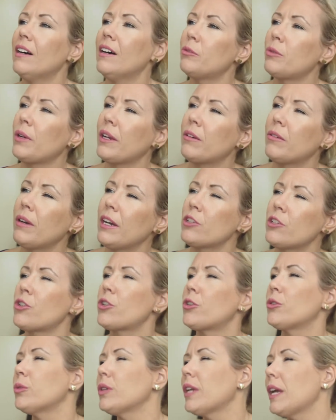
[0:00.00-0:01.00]
regret,
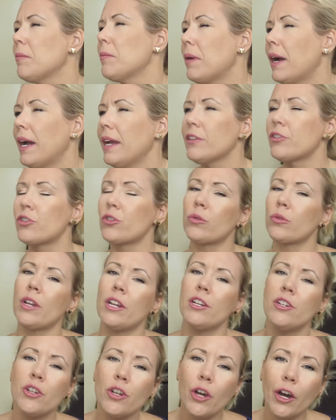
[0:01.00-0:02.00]
should I buy it, should
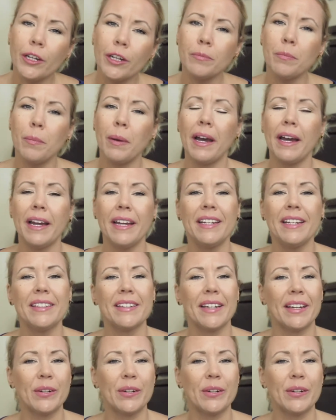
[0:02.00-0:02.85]
I not buy it?